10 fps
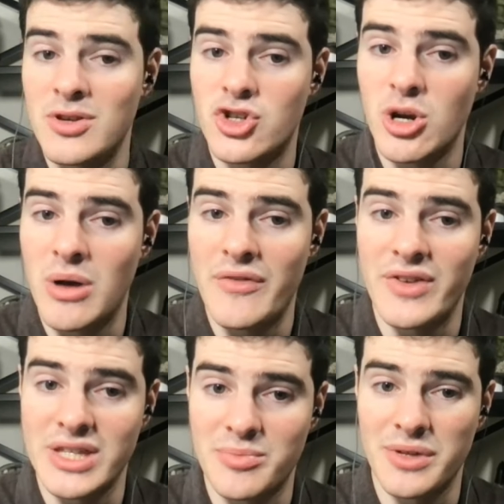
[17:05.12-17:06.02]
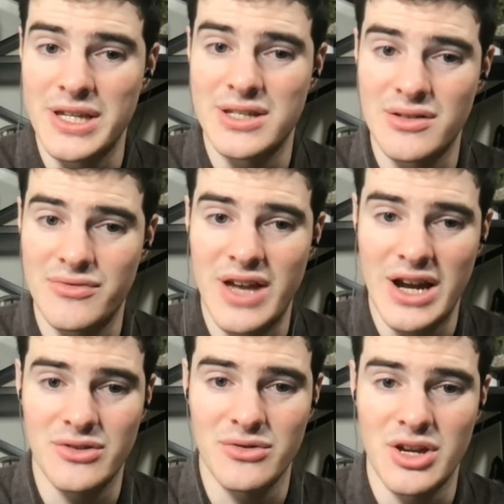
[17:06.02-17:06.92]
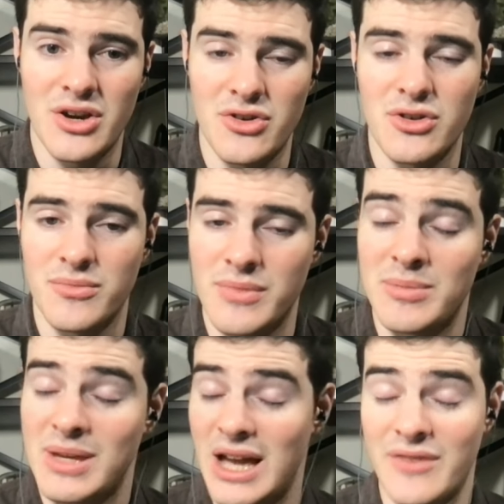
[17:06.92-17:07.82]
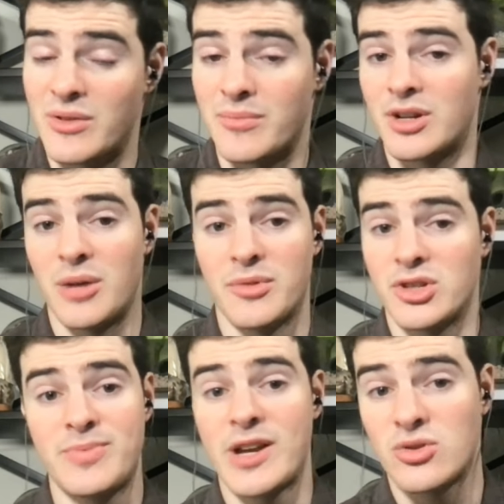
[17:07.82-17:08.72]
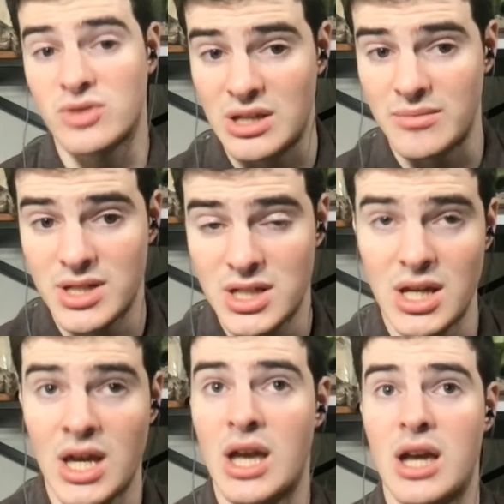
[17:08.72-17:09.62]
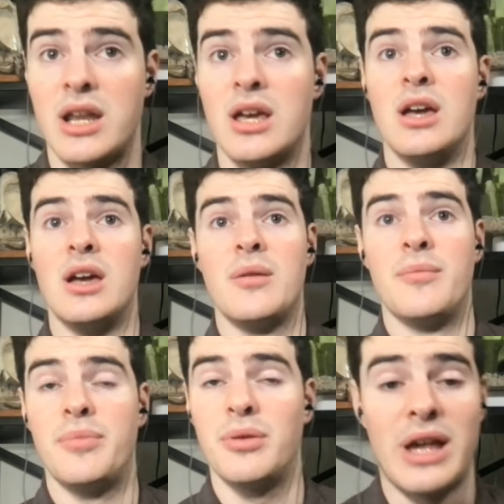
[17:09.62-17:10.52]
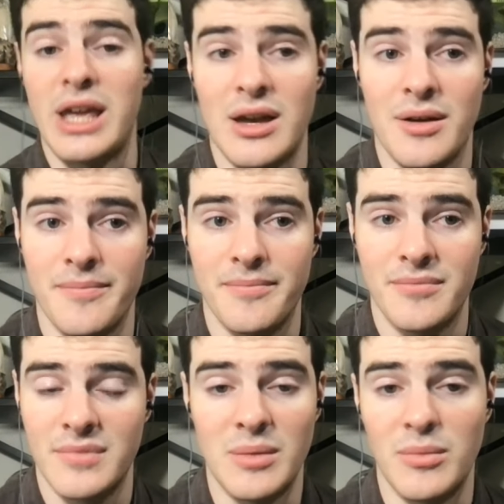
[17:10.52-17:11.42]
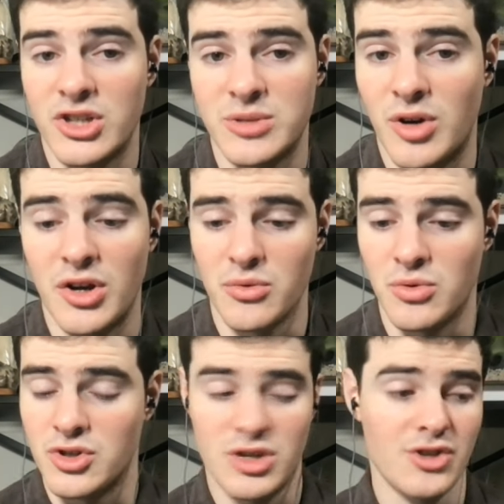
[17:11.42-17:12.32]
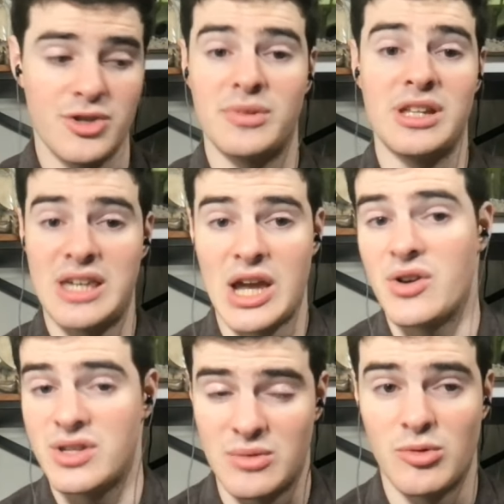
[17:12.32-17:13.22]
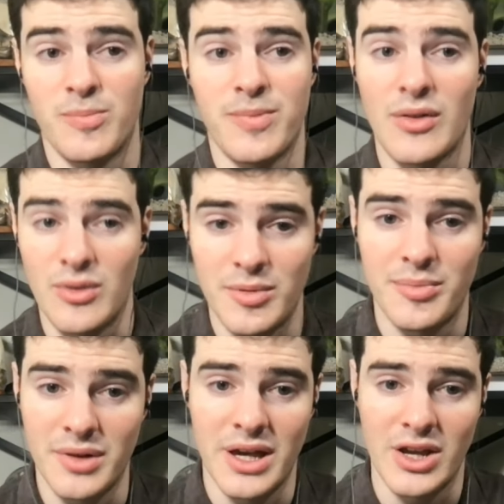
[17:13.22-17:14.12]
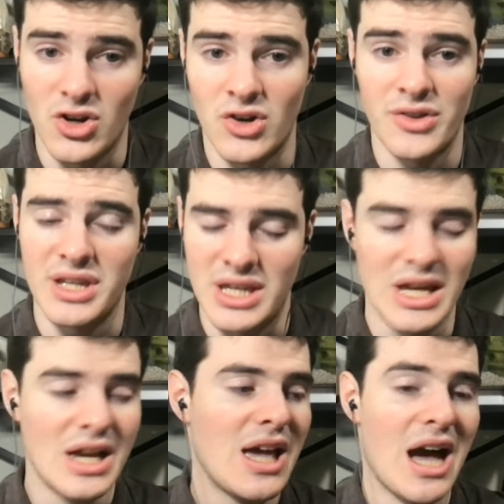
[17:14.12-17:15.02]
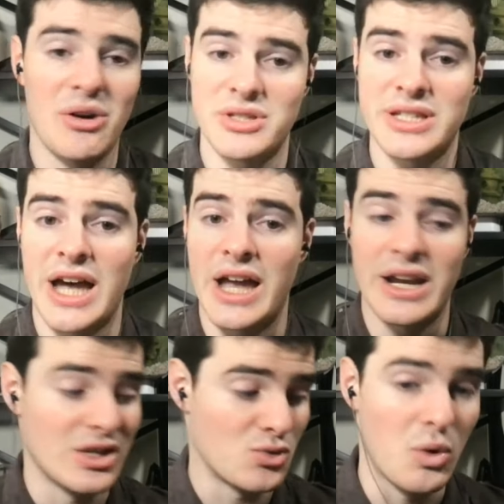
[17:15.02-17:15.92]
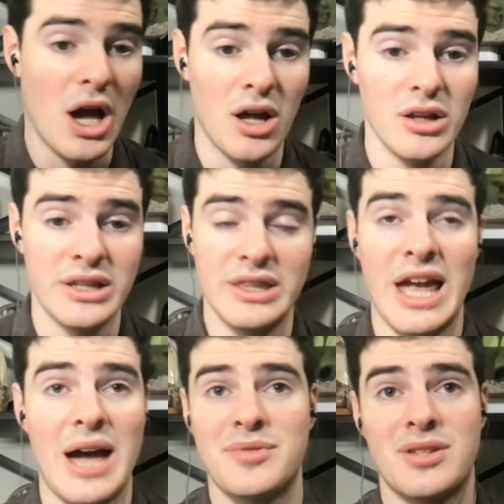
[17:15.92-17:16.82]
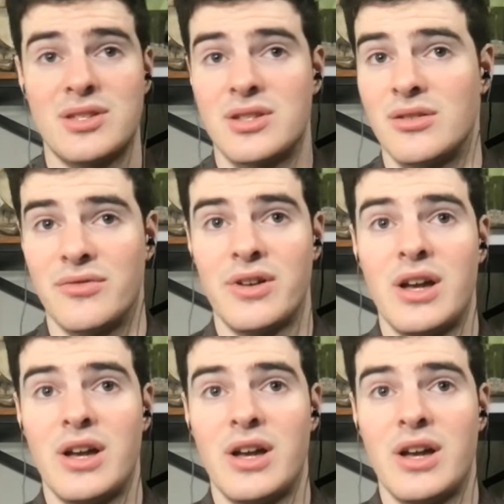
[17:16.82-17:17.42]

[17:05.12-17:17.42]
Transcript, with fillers: a Joe Evans plays into factor there, and you can maybe have him come on special teams and play him in multiple other roles. Also, Malik Harrison will probably be playing on the outside as well in the absence of,